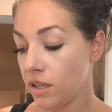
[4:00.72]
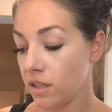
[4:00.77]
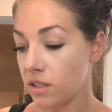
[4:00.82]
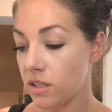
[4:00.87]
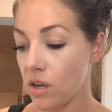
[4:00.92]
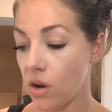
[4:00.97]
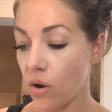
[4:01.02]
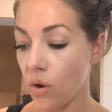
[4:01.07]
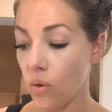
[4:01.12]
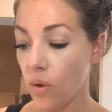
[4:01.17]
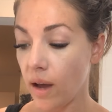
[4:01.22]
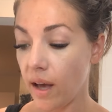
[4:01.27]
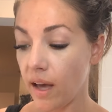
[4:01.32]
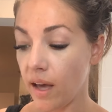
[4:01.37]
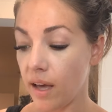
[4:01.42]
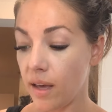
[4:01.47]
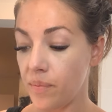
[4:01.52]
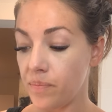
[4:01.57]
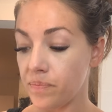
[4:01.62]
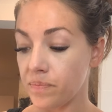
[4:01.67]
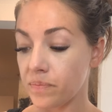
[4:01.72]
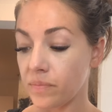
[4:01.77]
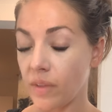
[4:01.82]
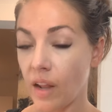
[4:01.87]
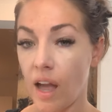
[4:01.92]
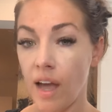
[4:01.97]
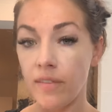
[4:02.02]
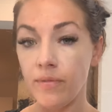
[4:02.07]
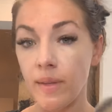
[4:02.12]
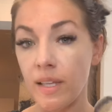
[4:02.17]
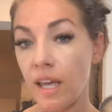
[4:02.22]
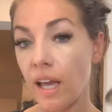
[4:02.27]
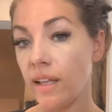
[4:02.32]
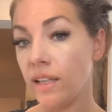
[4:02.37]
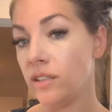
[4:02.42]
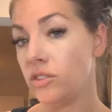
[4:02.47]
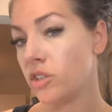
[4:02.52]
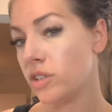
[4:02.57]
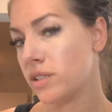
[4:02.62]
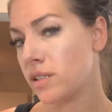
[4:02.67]
So I've been
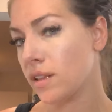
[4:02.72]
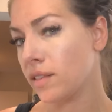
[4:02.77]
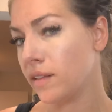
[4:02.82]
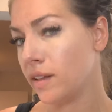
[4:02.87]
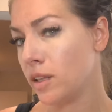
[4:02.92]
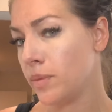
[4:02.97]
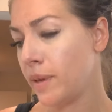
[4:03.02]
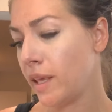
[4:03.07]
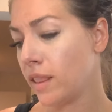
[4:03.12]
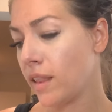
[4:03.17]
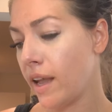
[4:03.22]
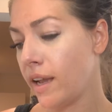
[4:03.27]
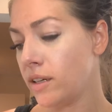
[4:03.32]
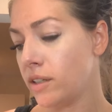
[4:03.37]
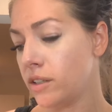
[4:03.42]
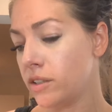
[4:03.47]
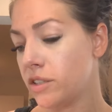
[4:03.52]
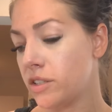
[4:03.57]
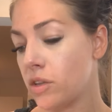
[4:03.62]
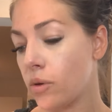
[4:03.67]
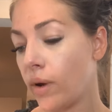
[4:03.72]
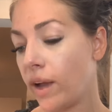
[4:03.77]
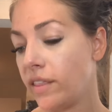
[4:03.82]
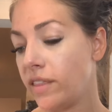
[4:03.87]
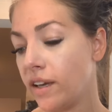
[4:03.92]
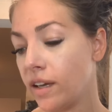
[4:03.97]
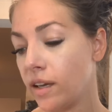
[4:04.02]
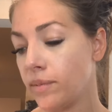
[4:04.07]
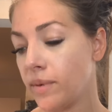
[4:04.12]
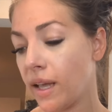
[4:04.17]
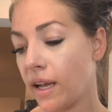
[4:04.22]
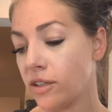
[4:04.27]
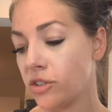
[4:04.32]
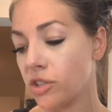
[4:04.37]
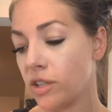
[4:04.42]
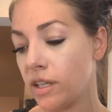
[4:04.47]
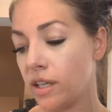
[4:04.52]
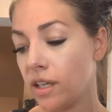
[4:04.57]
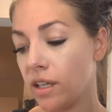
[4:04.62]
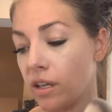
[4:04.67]
getting just a little bit lighter, so I think I'm
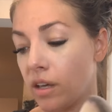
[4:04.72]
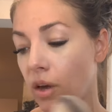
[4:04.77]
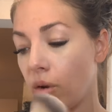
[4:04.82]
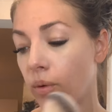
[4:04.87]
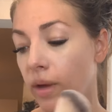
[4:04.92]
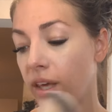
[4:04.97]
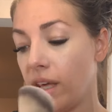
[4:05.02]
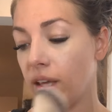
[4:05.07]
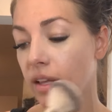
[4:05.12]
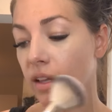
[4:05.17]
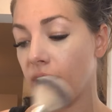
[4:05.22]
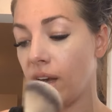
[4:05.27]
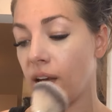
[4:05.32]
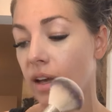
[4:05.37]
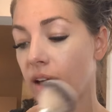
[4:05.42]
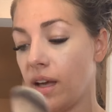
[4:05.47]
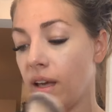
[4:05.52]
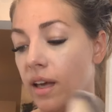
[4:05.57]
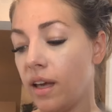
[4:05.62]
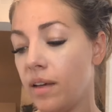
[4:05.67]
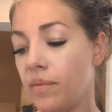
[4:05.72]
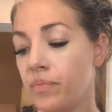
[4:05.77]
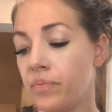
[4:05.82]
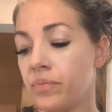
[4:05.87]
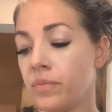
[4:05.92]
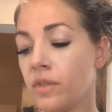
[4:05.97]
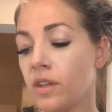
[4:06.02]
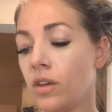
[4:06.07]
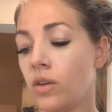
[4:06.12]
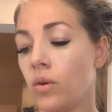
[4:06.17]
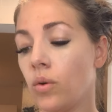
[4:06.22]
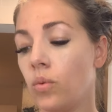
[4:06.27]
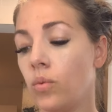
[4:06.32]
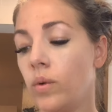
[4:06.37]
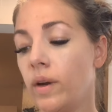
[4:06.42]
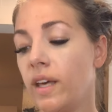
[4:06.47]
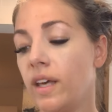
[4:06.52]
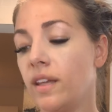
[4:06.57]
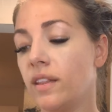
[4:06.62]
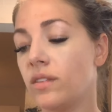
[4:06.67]
actually going to go in
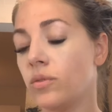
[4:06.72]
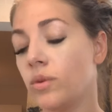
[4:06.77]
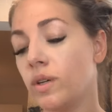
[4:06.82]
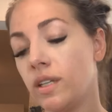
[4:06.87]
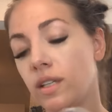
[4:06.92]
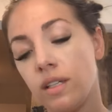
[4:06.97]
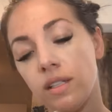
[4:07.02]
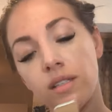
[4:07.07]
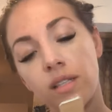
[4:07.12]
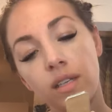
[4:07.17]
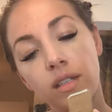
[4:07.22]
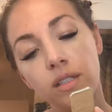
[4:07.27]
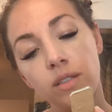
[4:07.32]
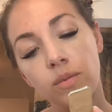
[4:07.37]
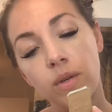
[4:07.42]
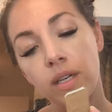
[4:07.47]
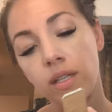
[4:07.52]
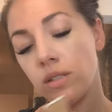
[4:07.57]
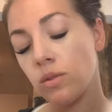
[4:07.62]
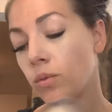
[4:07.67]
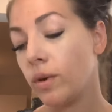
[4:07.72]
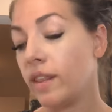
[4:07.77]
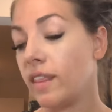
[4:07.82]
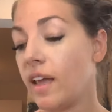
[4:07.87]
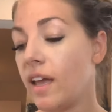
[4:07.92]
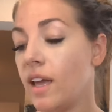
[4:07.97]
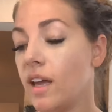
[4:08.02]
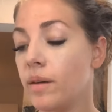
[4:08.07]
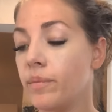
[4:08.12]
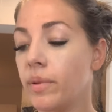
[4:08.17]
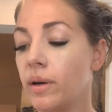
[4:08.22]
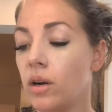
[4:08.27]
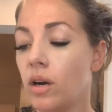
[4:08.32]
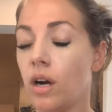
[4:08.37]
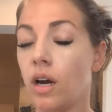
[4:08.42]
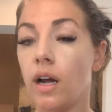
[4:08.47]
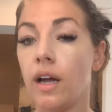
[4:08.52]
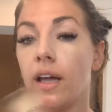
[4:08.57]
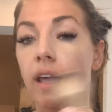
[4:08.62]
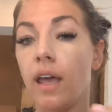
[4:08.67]
with, what did I say this was? With
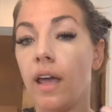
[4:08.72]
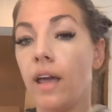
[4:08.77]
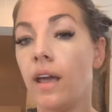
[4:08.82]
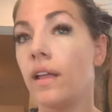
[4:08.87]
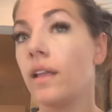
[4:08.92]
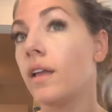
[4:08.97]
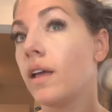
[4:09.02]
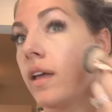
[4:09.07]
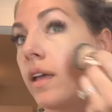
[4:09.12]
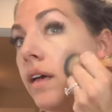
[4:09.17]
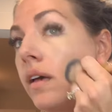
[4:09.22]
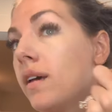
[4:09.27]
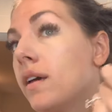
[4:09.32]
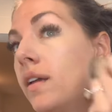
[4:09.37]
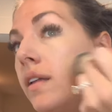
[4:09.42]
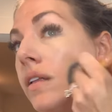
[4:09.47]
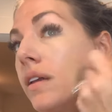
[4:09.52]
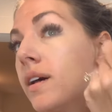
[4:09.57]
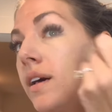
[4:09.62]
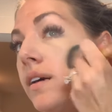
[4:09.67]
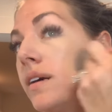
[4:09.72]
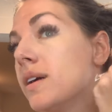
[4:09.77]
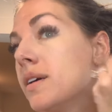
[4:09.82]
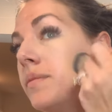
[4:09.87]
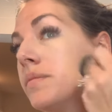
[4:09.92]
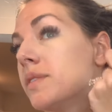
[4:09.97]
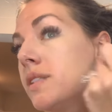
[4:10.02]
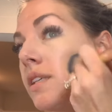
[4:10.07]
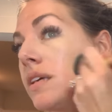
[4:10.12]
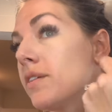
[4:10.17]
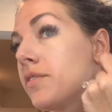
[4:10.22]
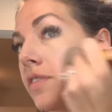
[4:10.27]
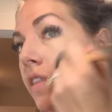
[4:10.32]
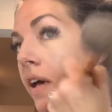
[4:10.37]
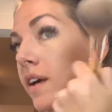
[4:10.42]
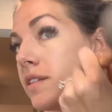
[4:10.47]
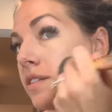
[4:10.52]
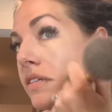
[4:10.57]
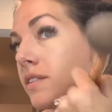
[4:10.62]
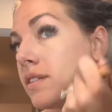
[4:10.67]
Amber again, and see if
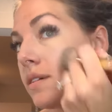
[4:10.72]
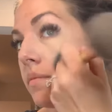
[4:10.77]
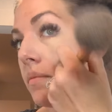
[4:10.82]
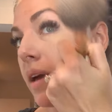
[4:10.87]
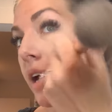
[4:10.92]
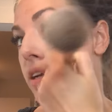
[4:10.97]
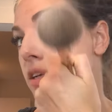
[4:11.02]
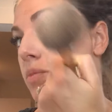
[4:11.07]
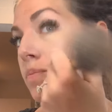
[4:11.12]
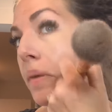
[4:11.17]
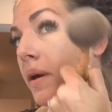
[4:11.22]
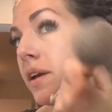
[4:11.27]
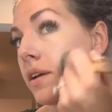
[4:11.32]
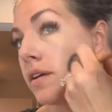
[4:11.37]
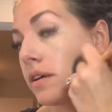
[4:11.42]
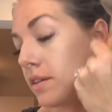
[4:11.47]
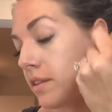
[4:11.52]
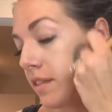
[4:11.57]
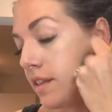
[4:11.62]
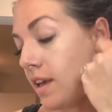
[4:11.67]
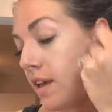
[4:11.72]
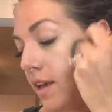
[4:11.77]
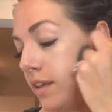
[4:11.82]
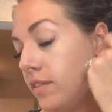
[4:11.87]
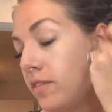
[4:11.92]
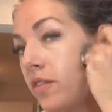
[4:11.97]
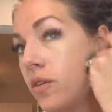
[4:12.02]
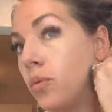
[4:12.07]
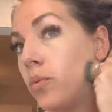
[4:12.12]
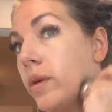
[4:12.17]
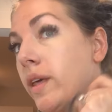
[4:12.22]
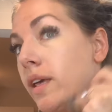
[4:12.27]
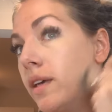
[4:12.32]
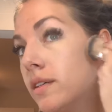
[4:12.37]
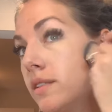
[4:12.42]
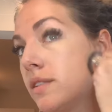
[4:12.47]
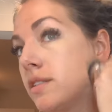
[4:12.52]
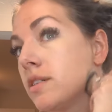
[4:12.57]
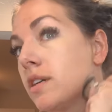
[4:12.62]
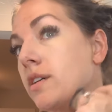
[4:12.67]
that doesn't match better than the
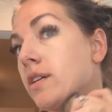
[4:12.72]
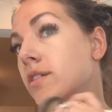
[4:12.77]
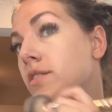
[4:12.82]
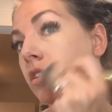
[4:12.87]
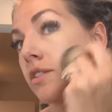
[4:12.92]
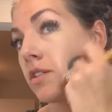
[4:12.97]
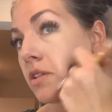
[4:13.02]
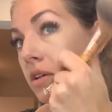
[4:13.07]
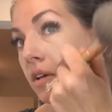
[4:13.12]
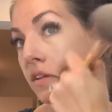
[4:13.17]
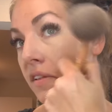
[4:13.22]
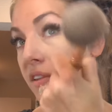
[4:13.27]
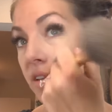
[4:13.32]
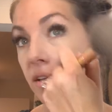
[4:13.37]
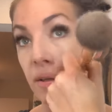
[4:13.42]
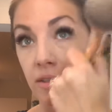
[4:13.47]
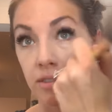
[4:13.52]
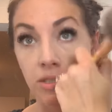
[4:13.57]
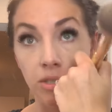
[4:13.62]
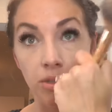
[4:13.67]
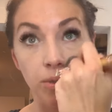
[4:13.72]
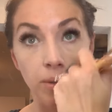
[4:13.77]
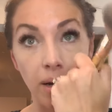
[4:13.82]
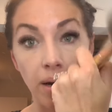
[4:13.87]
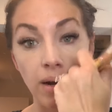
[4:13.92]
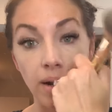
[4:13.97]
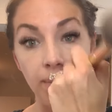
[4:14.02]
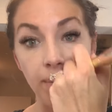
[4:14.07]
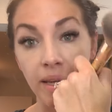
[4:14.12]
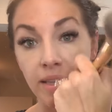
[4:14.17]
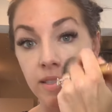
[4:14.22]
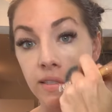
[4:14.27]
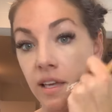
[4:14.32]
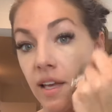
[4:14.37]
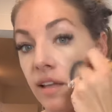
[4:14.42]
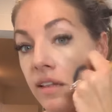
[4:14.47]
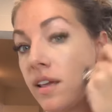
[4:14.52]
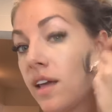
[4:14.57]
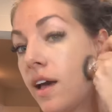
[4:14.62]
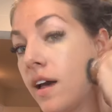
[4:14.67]
Wheat is starting to look a little too dark on my
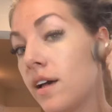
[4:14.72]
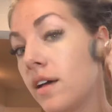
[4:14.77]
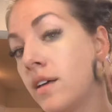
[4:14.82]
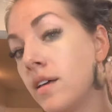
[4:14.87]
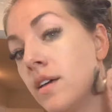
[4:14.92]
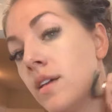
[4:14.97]
skin. Yeah.